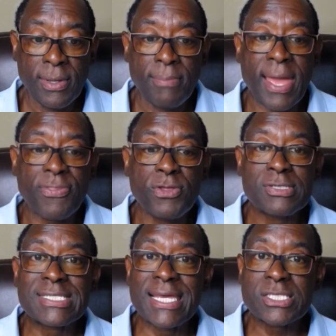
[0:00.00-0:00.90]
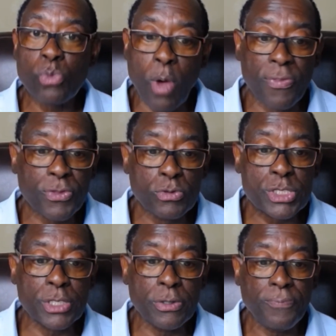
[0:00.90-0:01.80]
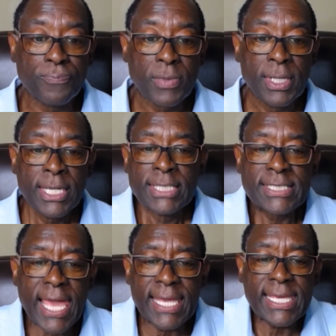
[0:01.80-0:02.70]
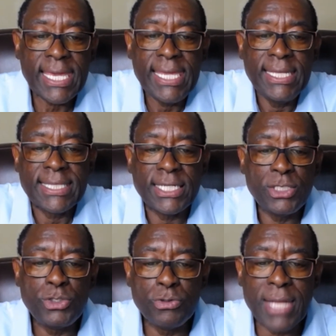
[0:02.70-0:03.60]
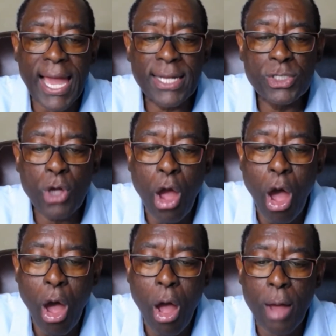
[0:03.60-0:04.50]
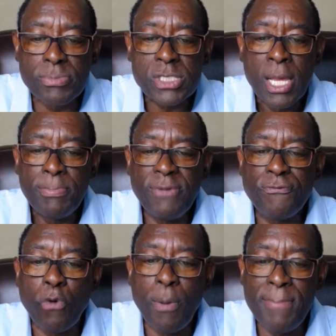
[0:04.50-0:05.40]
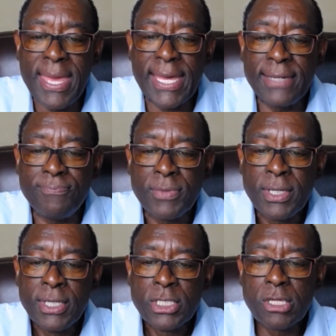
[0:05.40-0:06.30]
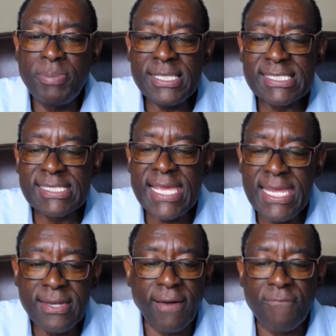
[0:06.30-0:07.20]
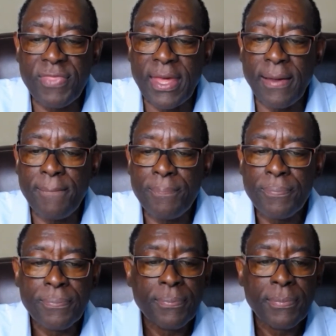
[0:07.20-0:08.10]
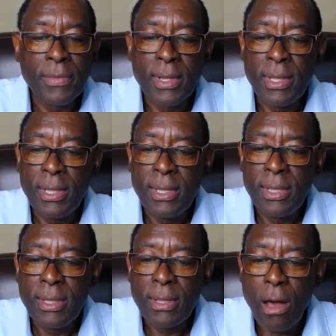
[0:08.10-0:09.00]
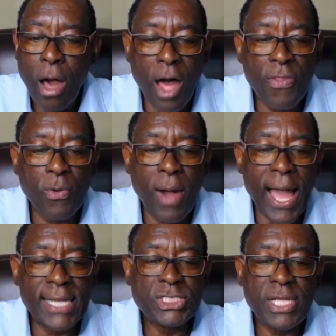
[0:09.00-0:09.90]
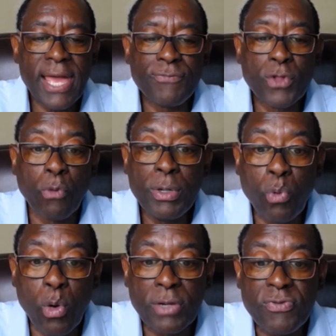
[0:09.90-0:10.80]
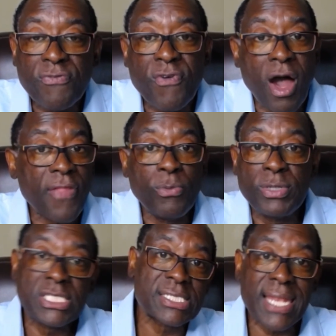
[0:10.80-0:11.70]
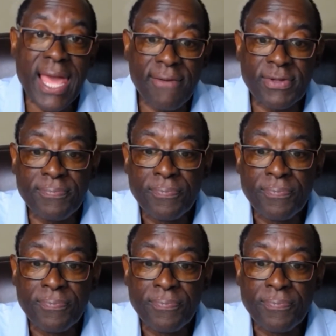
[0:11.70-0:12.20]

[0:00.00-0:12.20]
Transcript: Matthew 6, 1 through 2. Take heed that you do not your alms before men to be seen of them. Otherwise, you have no reward of your Father which is in heaven.